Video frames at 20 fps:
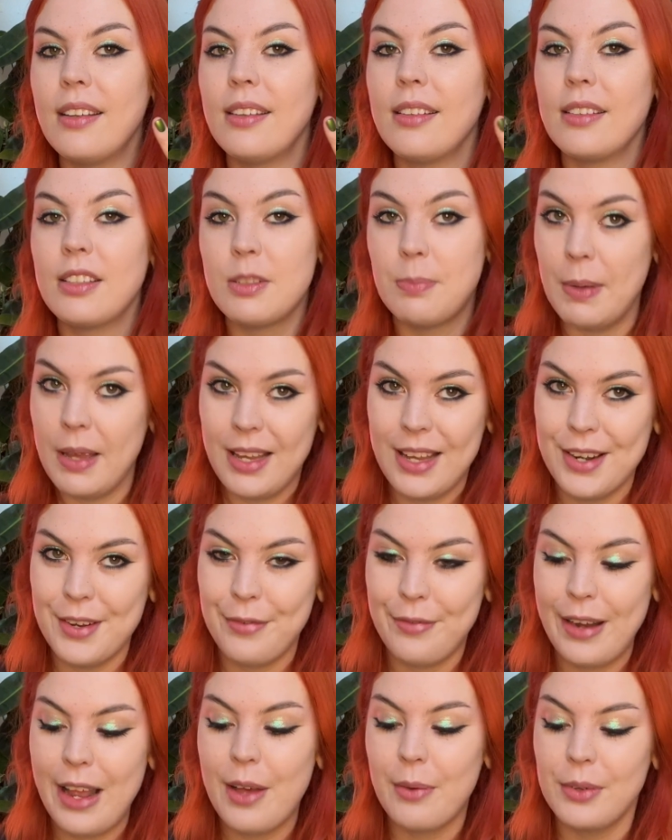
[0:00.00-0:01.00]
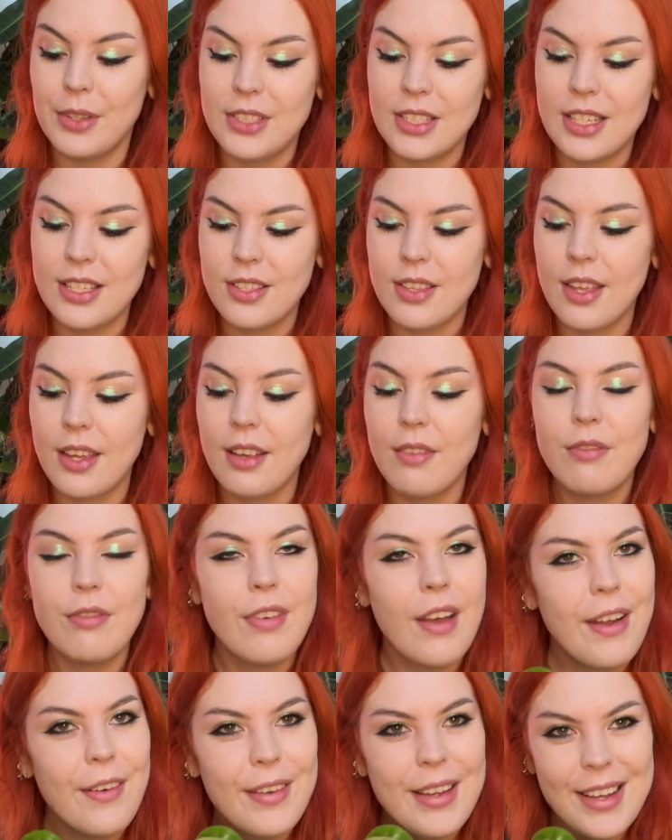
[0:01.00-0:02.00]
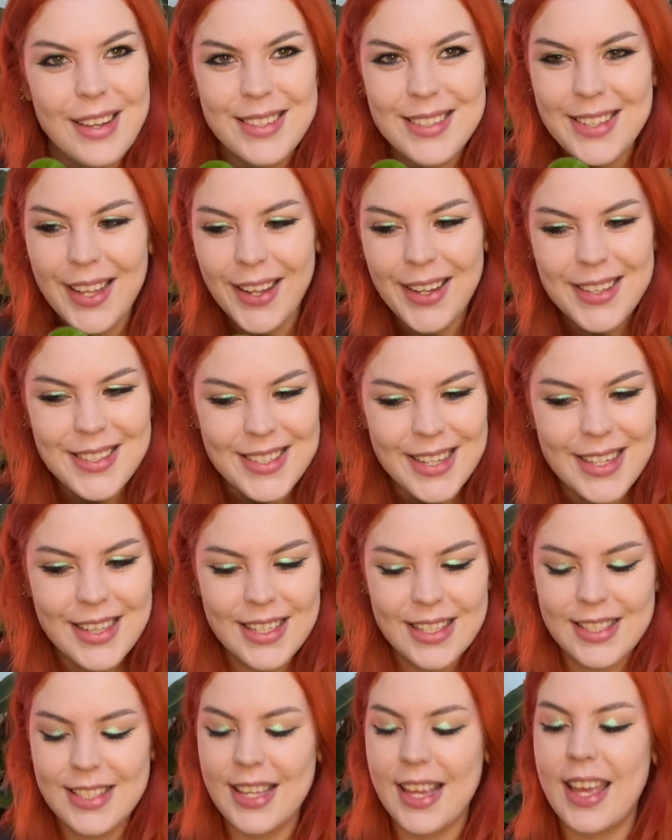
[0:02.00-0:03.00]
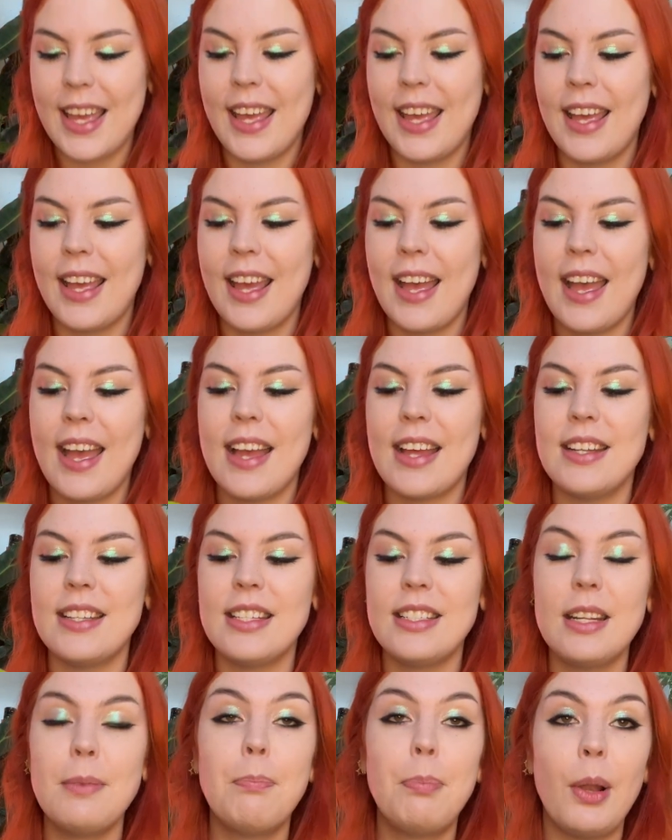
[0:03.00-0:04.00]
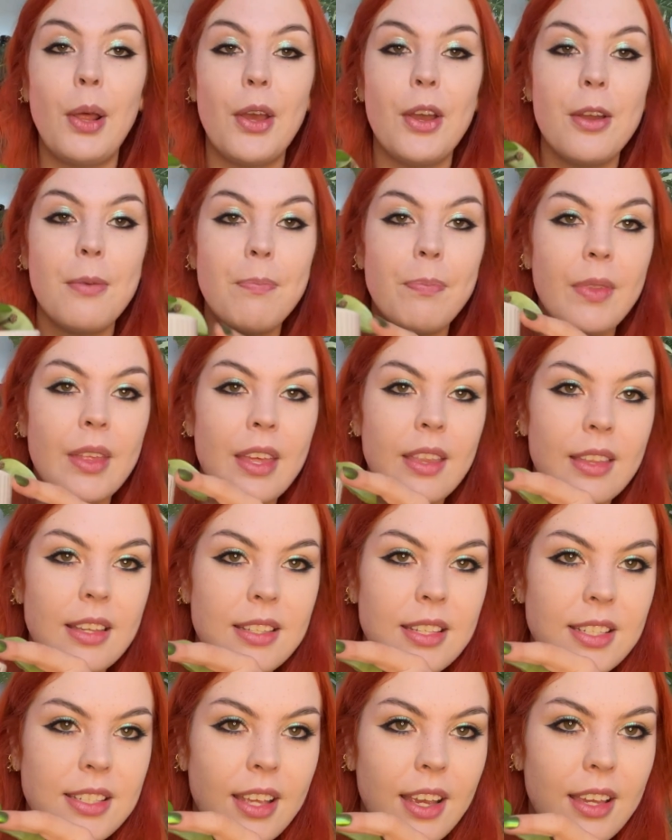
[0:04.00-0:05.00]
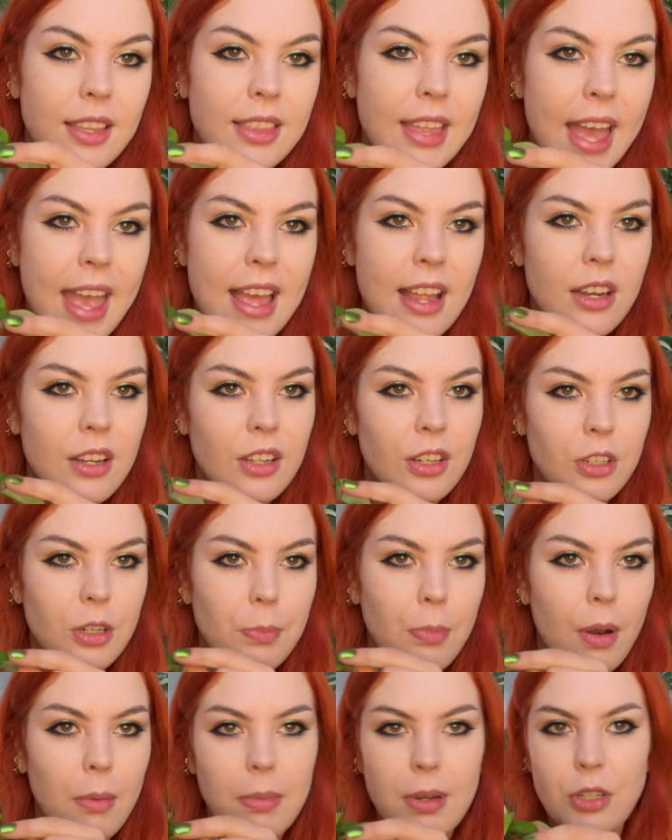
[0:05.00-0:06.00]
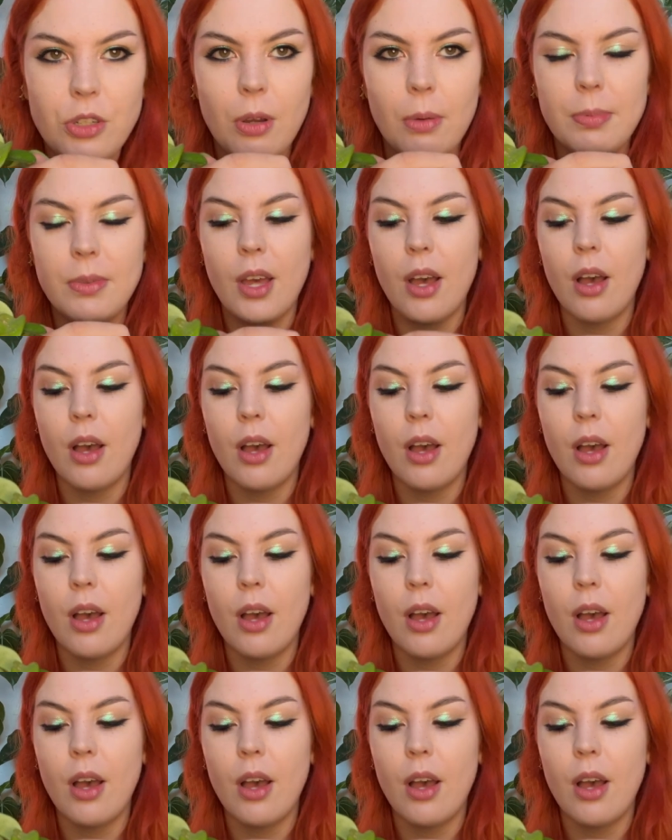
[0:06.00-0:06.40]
speaking of flowers, is something very exciting this year, and it did bloom. This is like the end, I should probably chop that